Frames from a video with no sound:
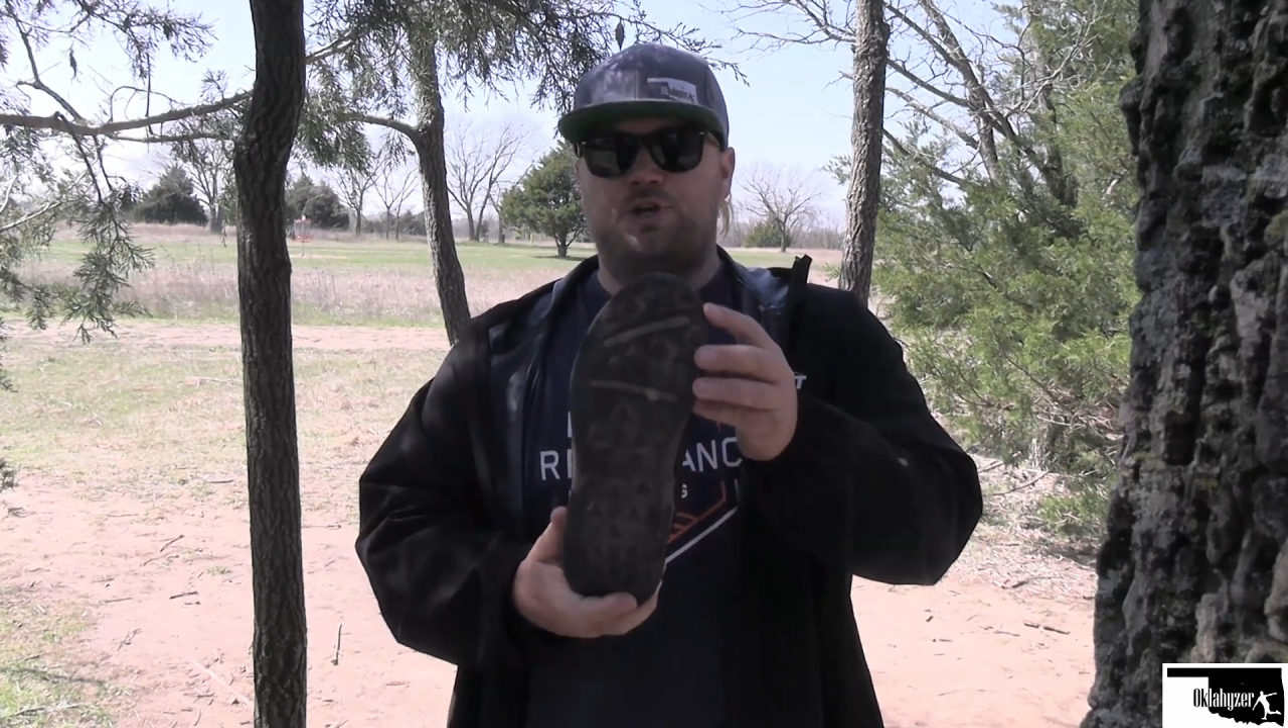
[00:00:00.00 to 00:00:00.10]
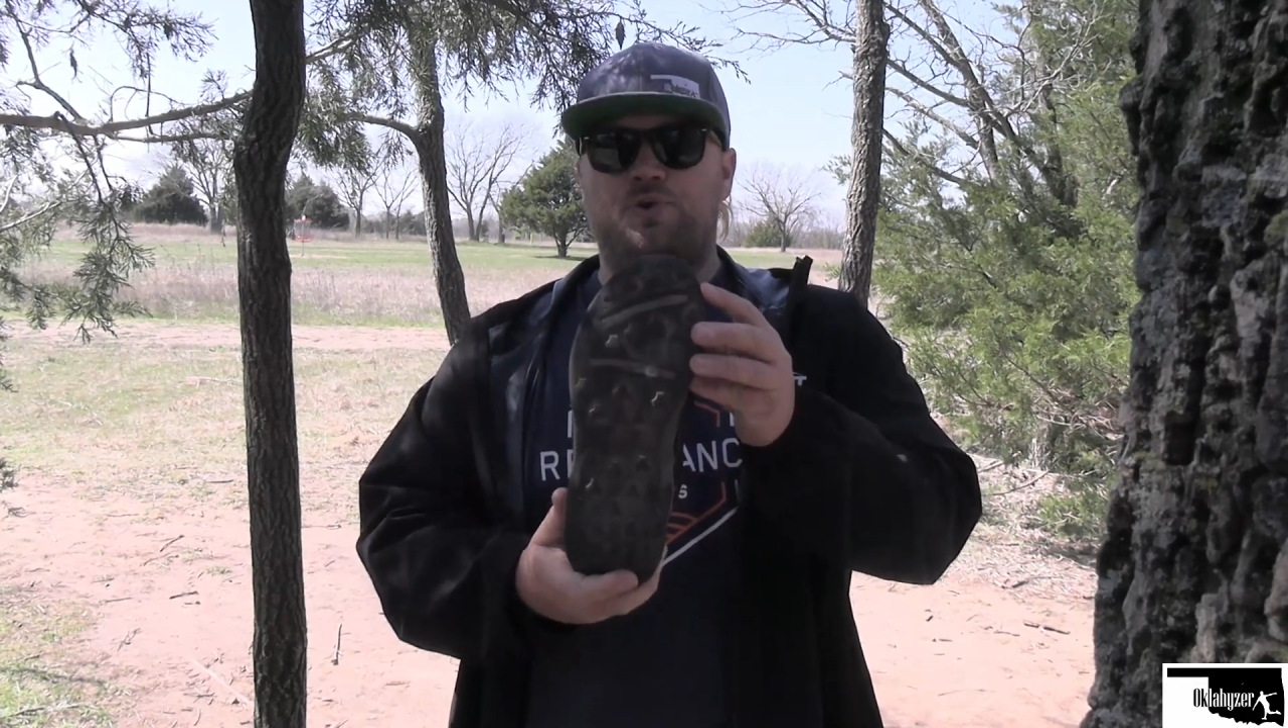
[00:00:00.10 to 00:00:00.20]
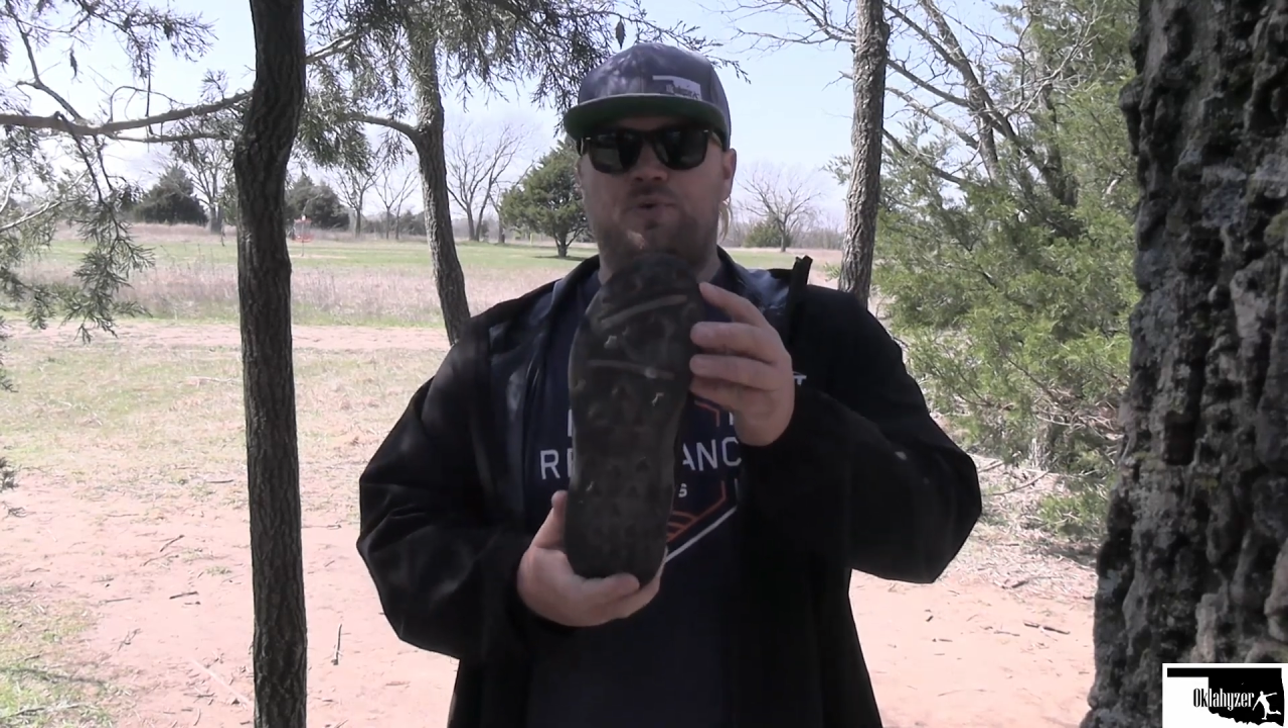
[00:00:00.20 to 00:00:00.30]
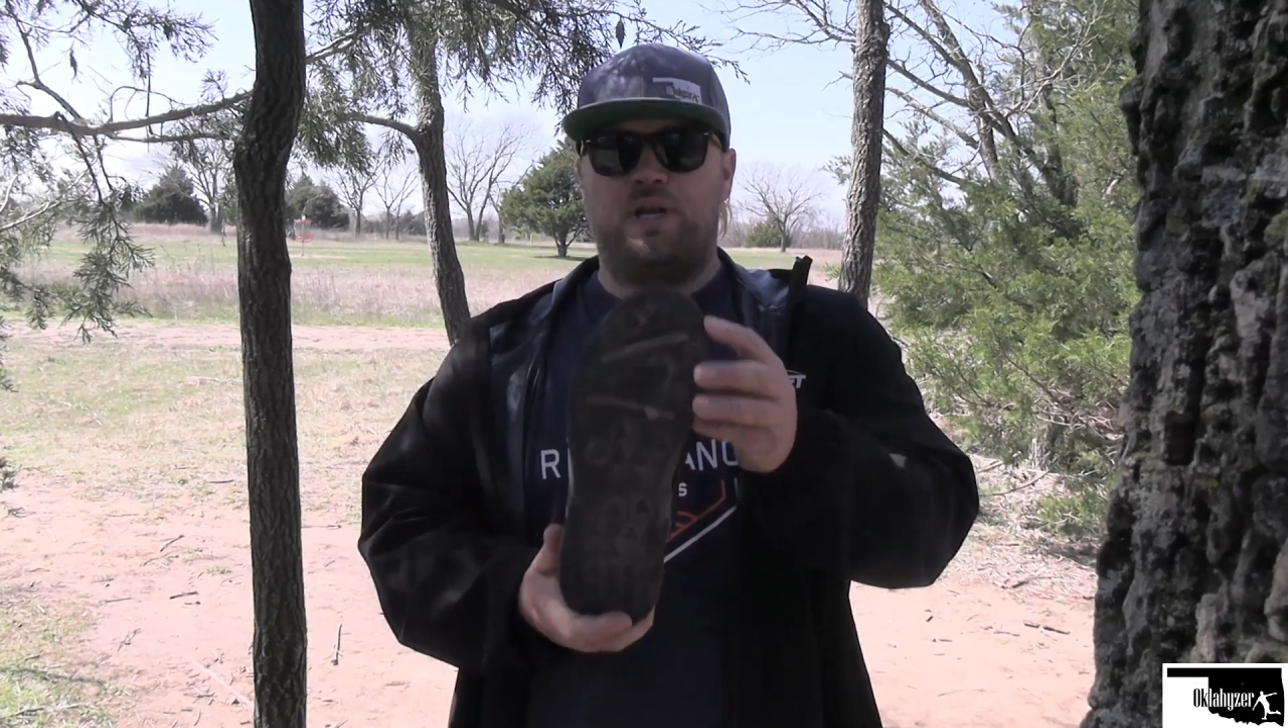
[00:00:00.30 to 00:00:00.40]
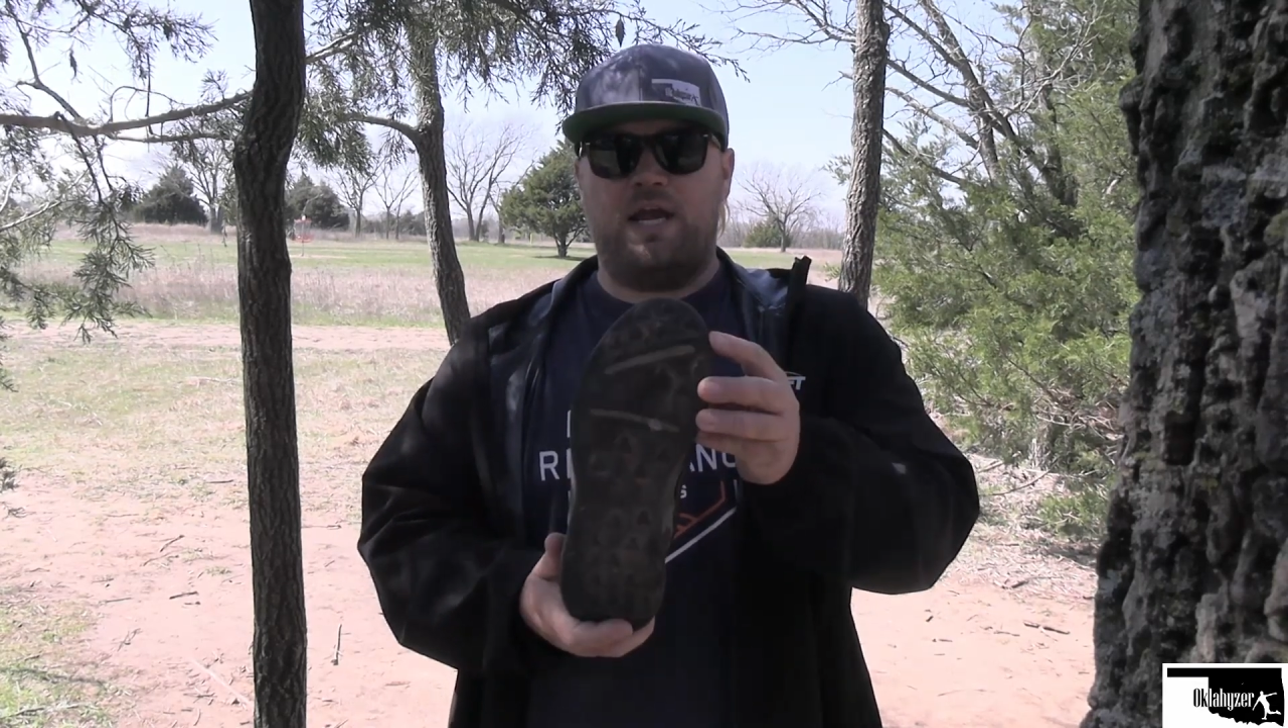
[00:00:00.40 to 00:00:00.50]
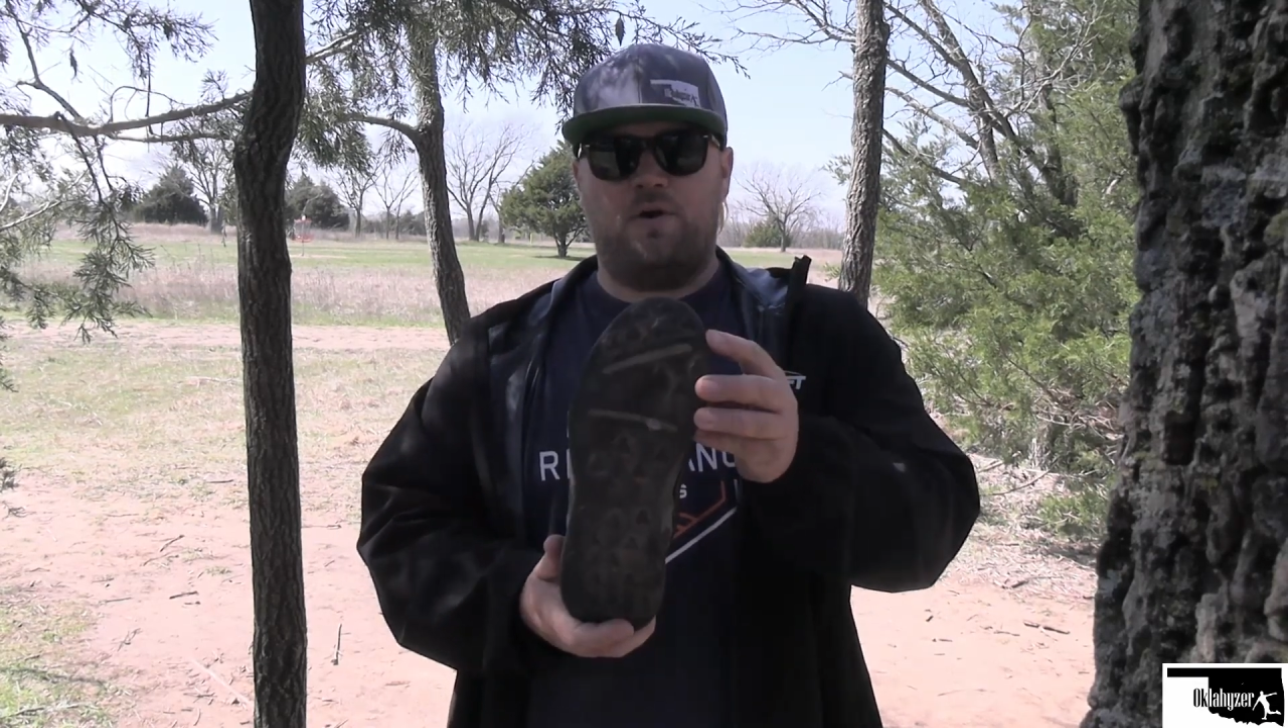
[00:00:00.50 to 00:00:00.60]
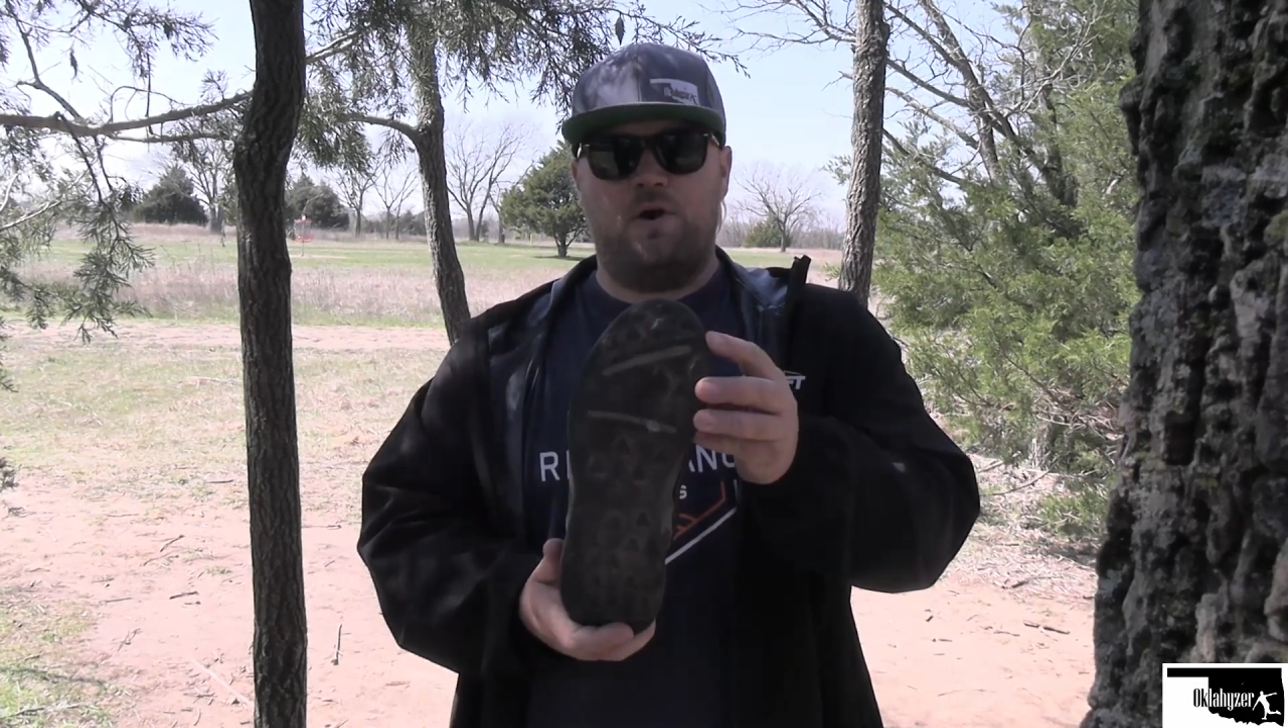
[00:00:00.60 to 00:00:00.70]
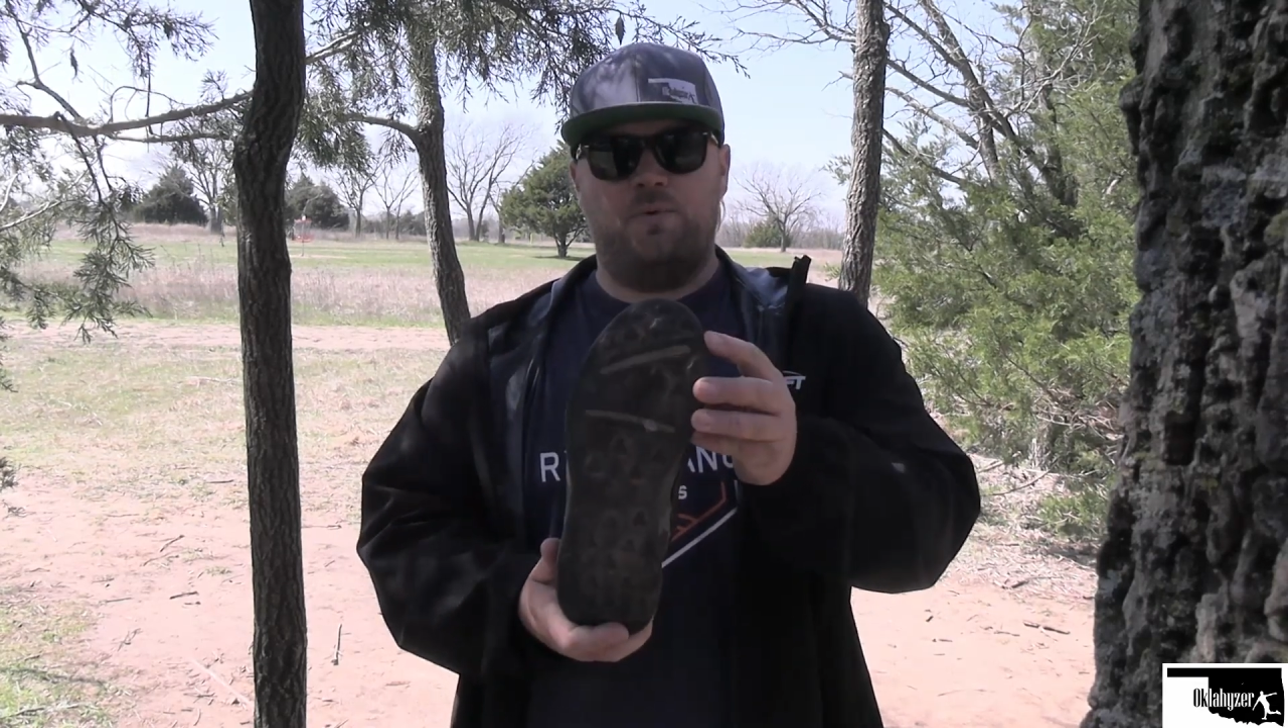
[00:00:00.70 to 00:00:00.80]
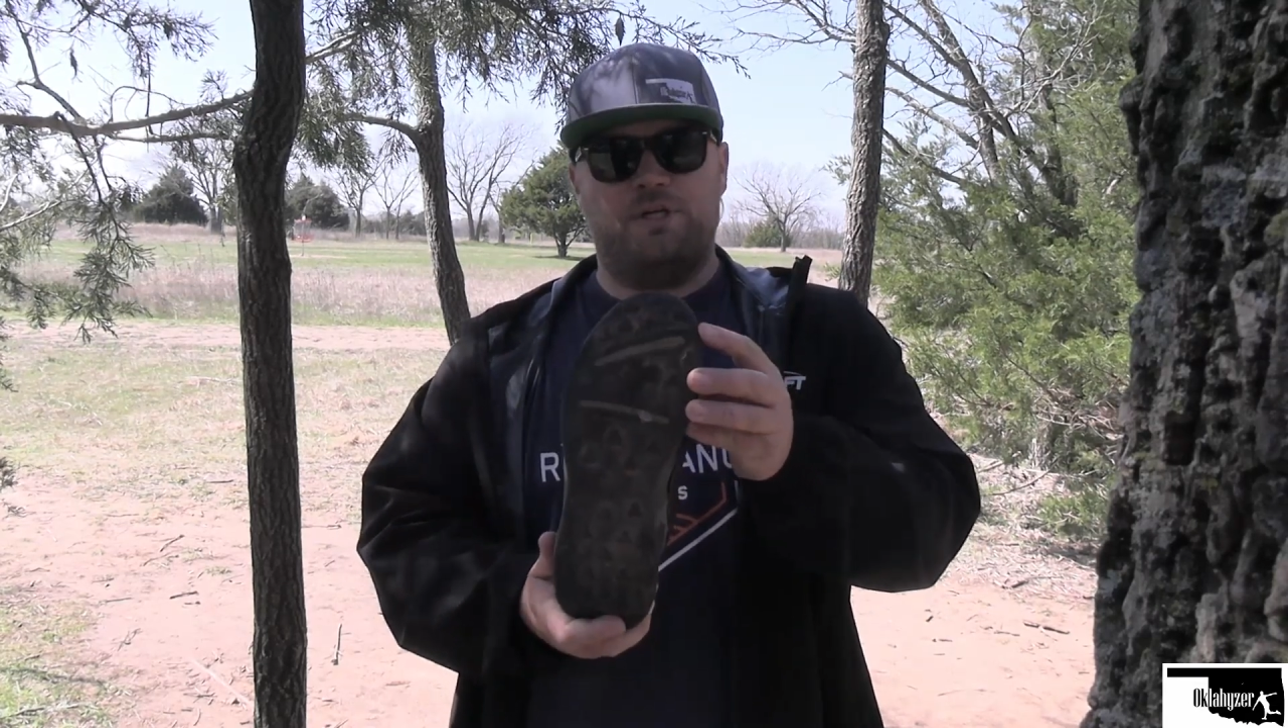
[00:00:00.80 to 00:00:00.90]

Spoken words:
too narrow,